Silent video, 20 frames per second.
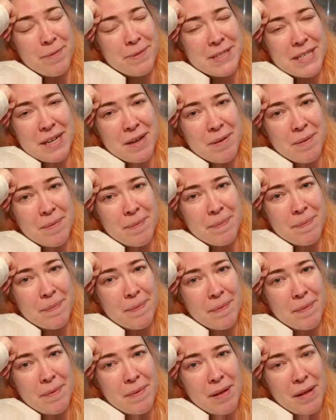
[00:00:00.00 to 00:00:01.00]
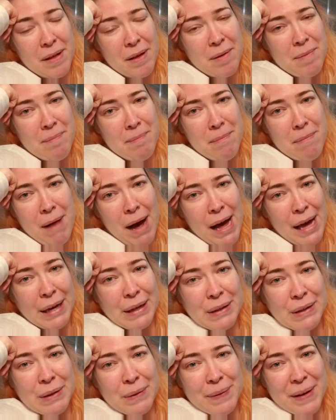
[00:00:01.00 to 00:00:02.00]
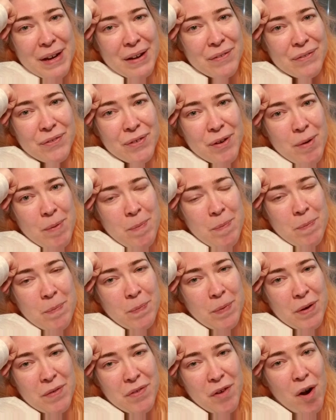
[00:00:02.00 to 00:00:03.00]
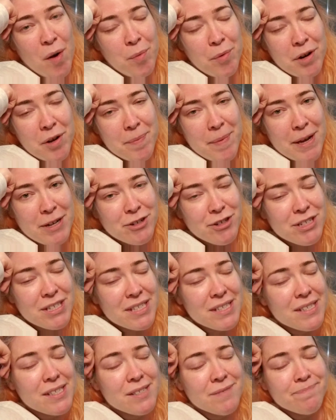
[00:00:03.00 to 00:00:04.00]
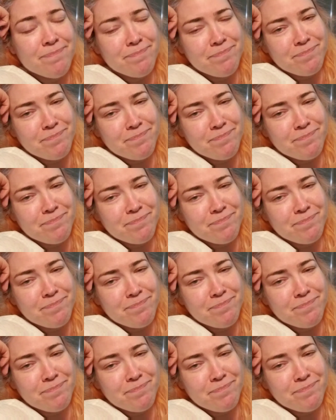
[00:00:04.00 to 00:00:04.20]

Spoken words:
It's like a mile away from one of the Arboretum entrances,